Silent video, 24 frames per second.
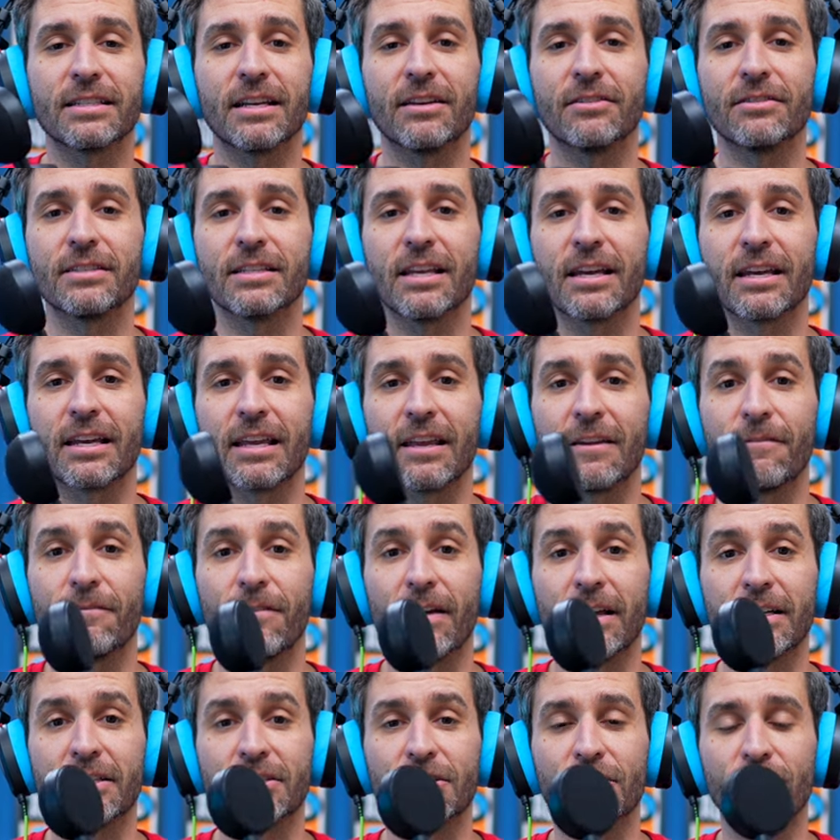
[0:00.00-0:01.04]
sounds like if
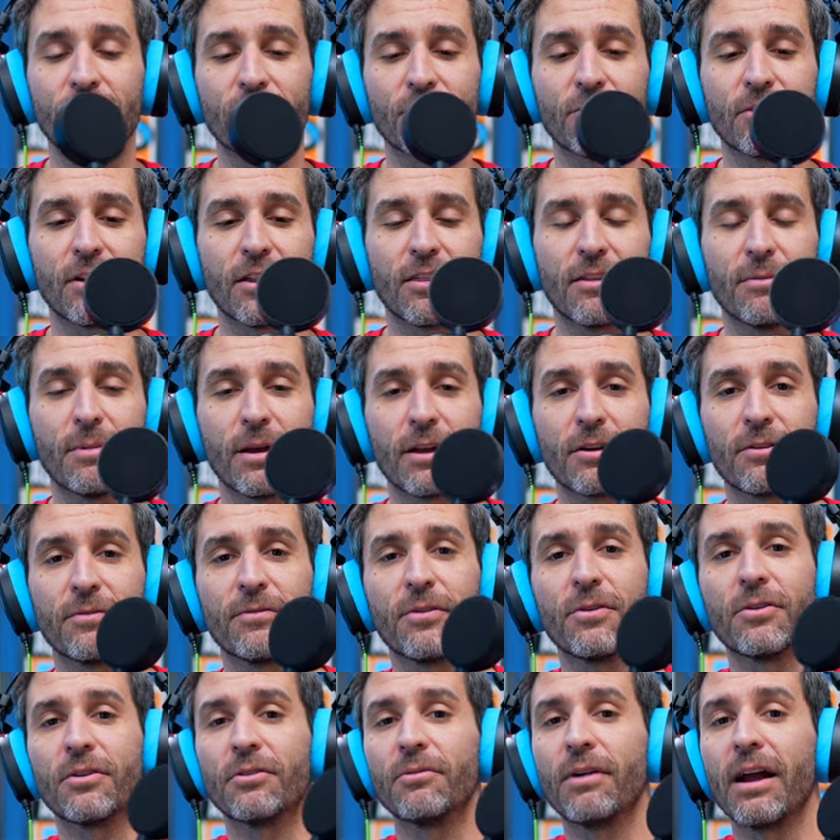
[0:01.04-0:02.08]
I turn the
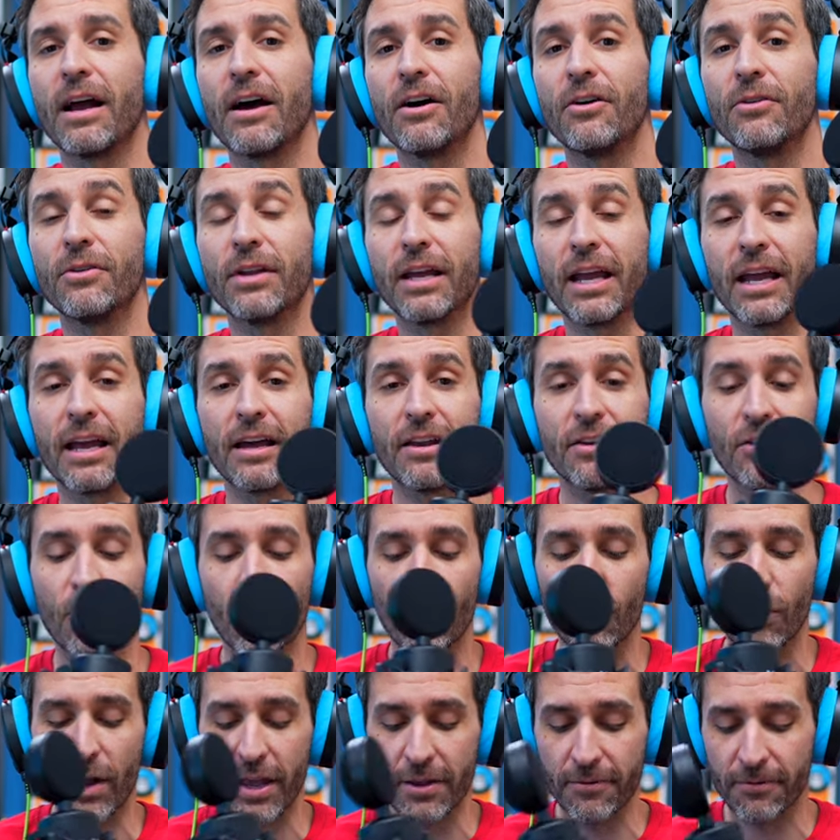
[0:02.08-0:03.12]
microphone around and
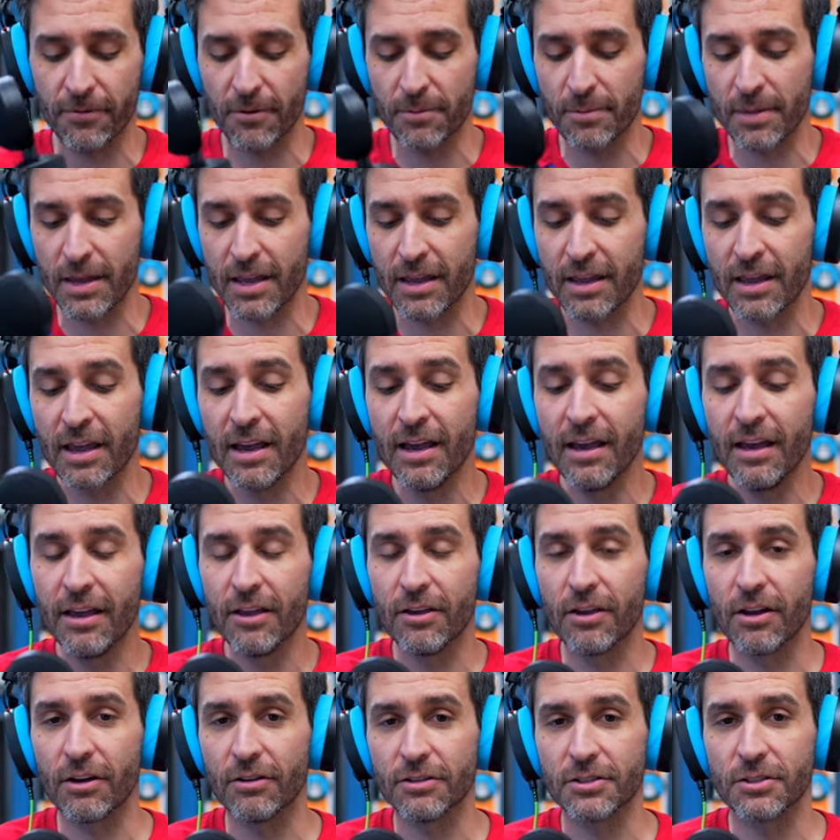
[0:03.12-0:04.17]
away from me.
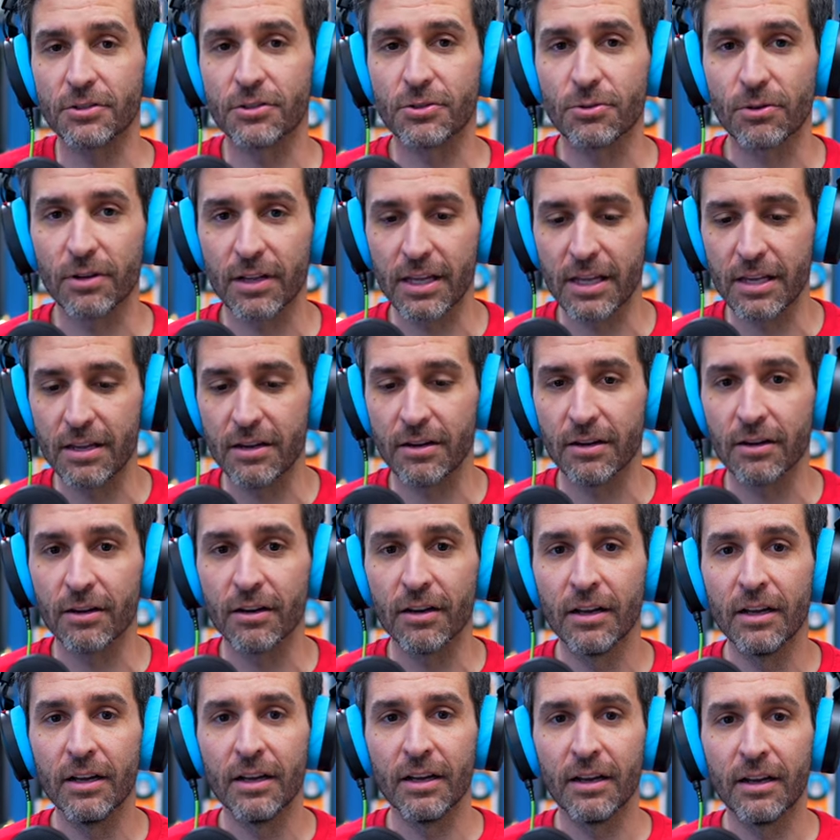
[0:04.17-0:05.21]
You can also sort of
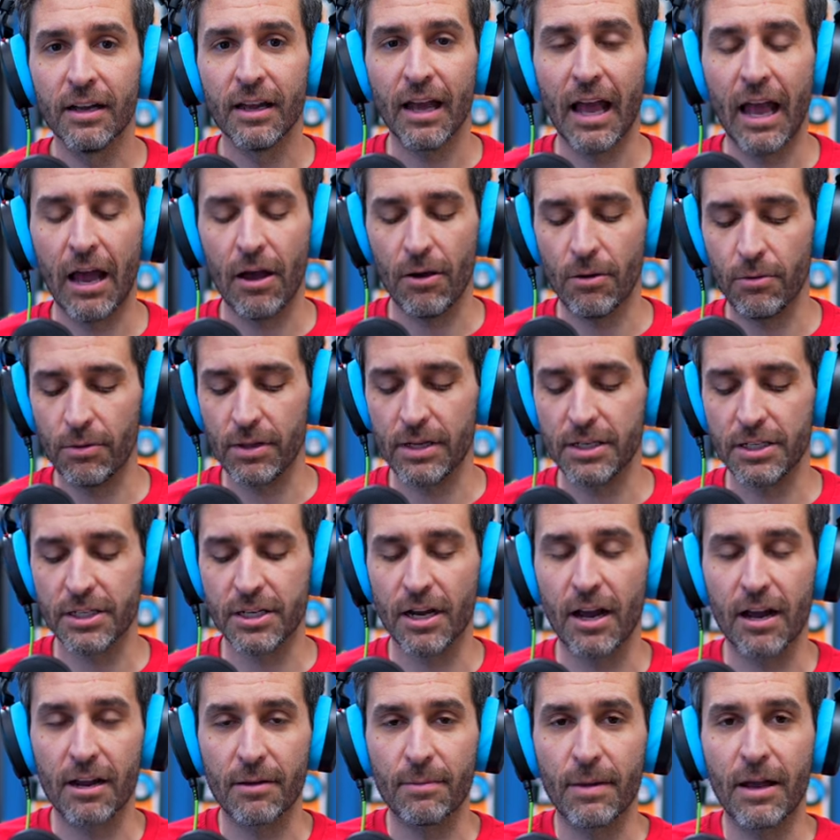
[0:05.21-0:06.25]
hear how the
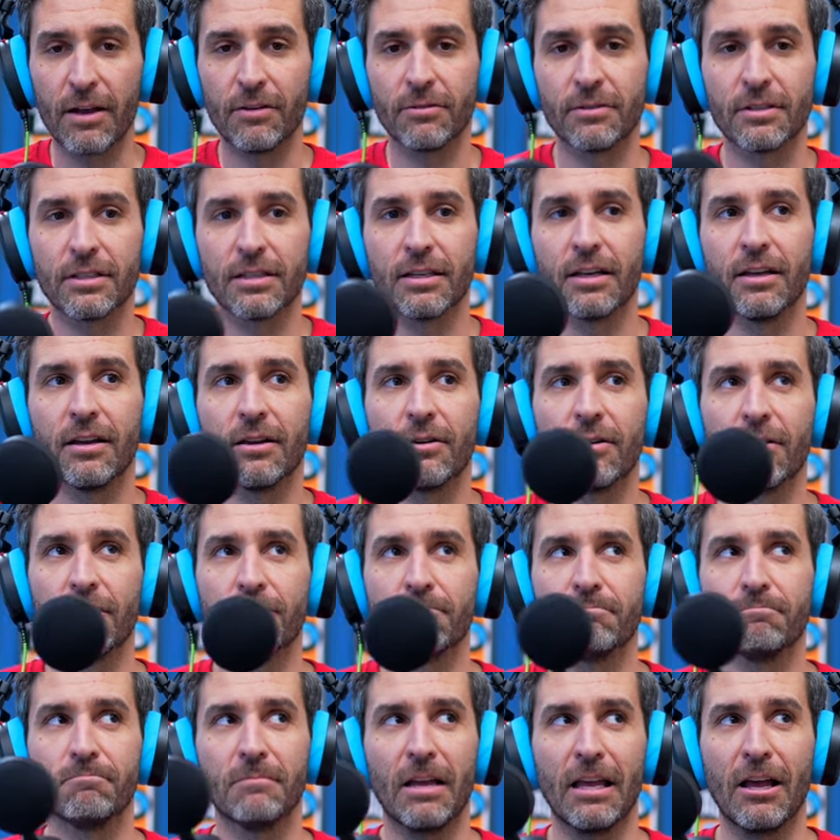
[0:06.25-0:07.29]
shock mount
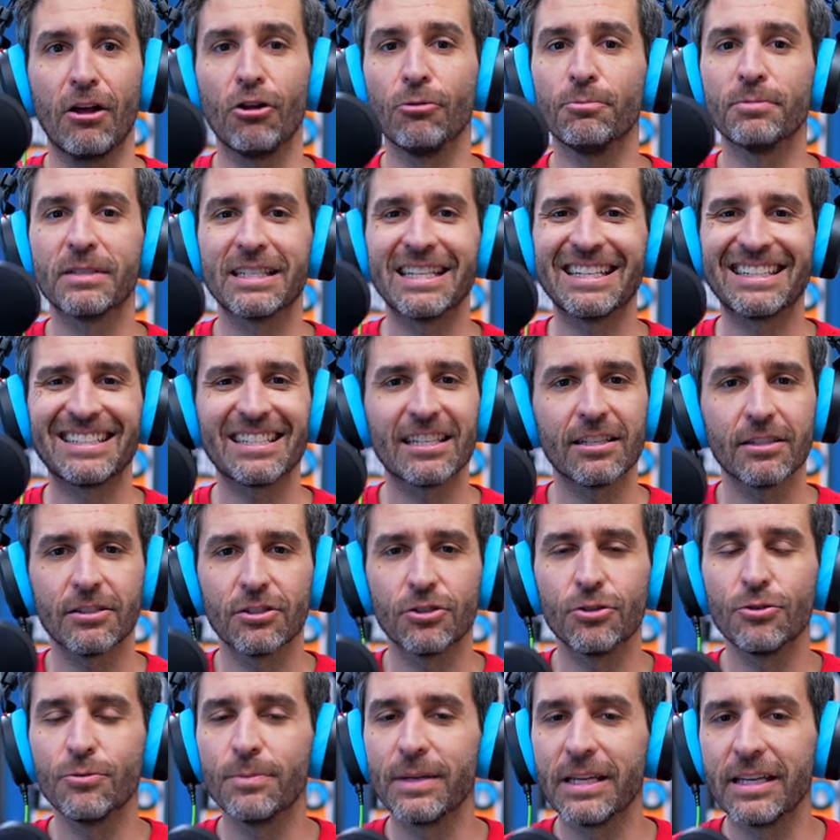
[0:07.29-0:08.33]
helps it
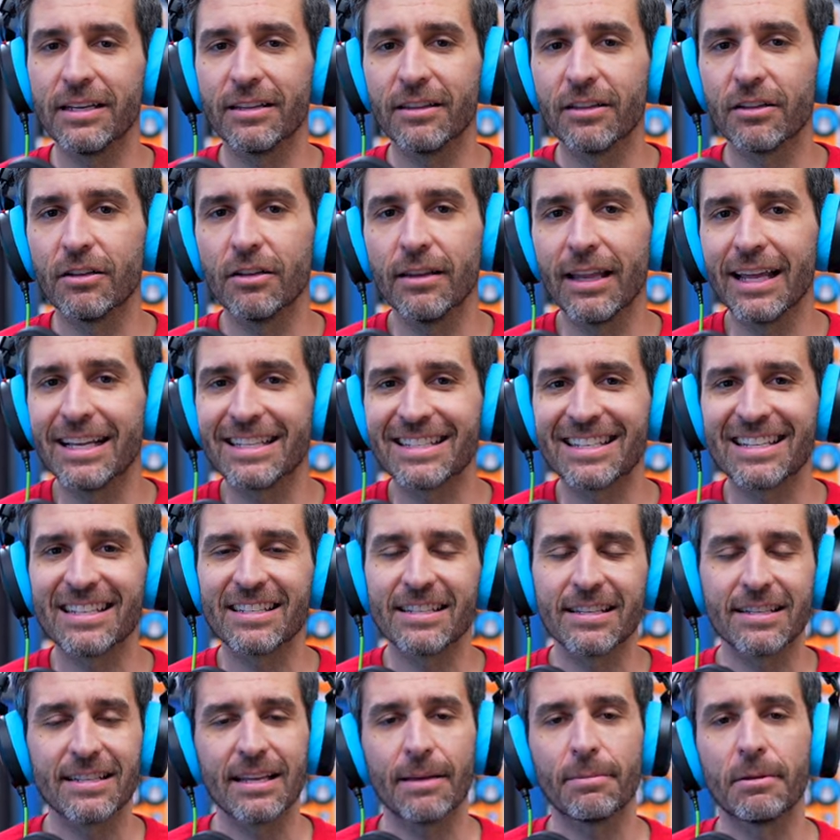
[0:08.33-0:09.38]
to be a little less
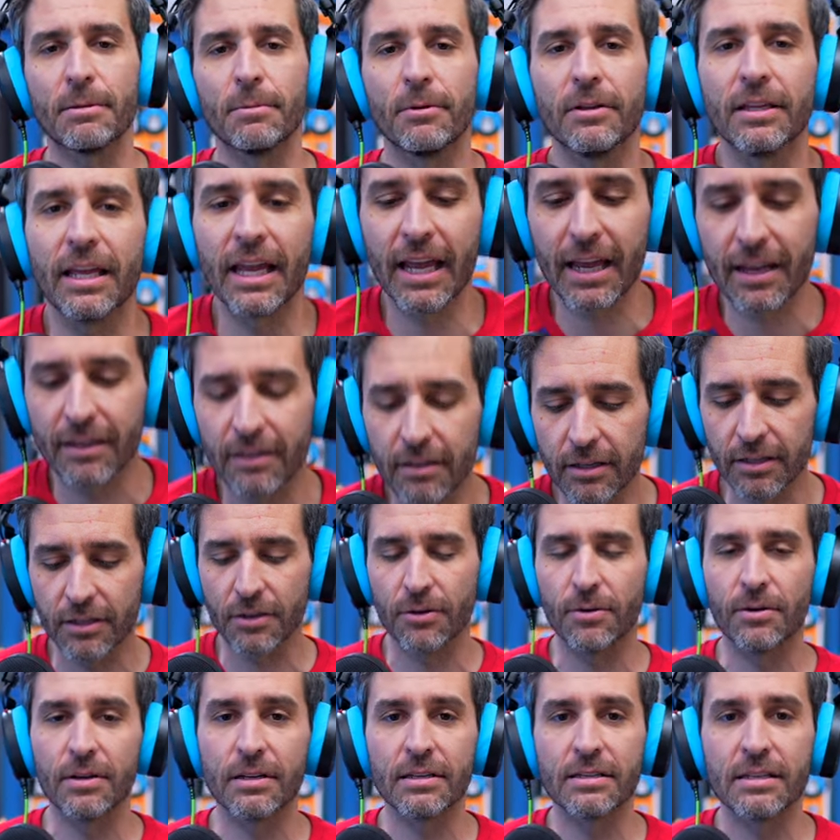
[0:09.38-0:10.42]
susceptible to handling
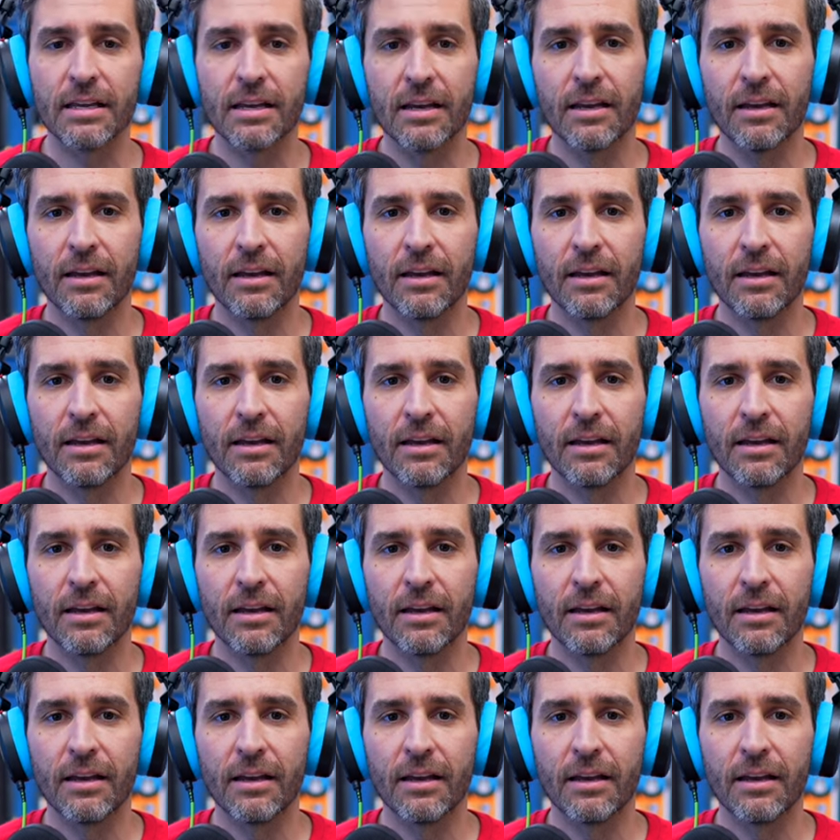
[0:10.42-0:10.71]
noise